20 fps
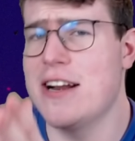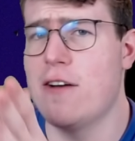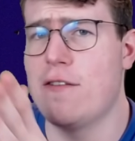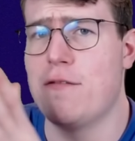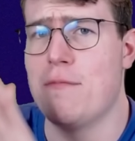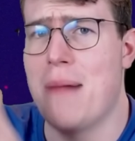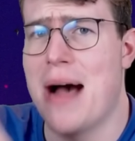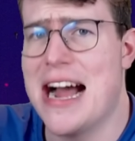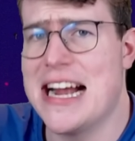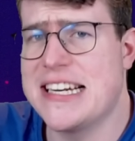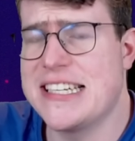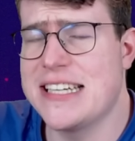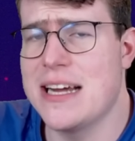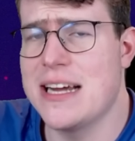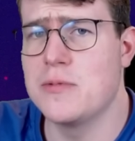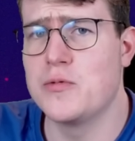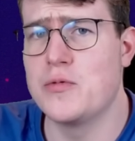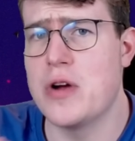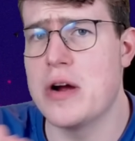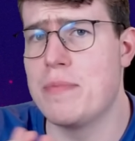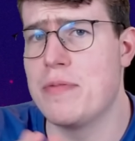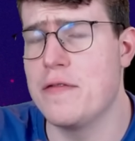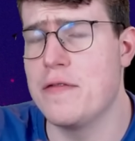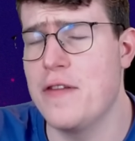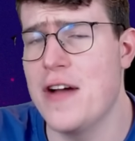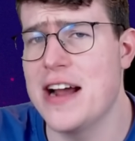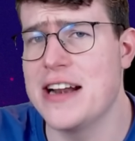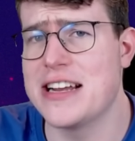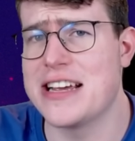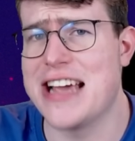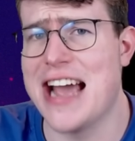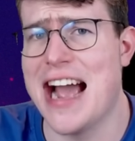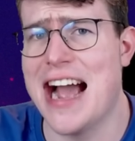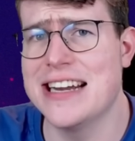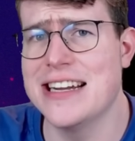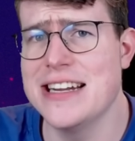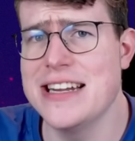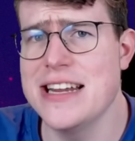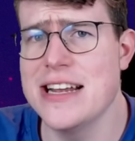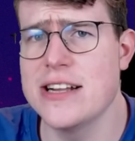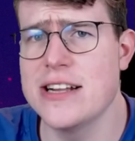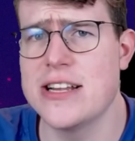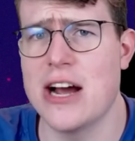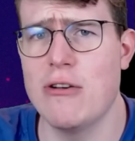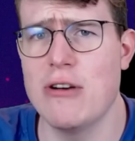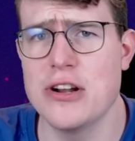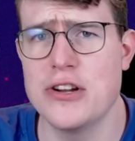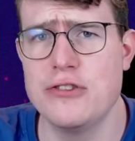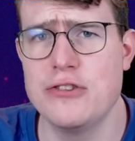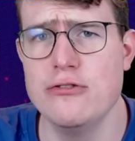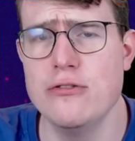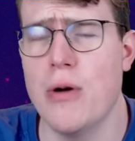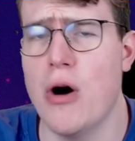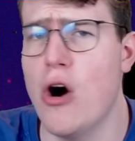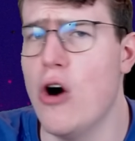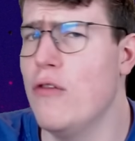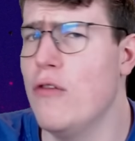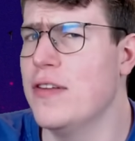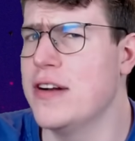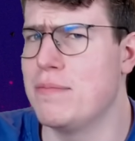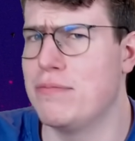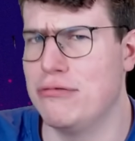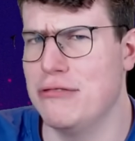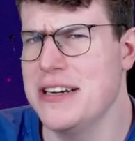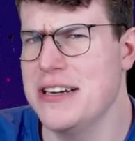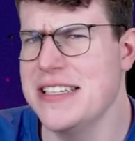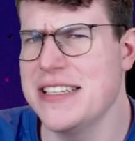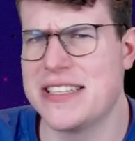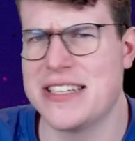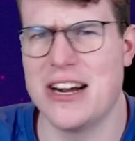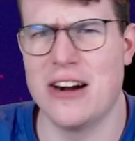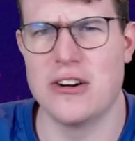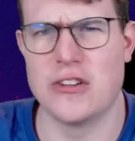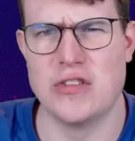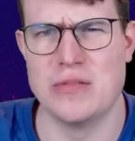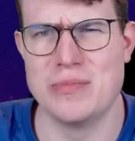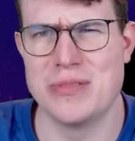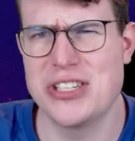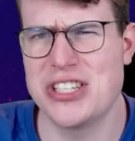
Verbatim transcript: of matchups where I prefer the Cannoneer Tower Troop over the Princess Tower Troop.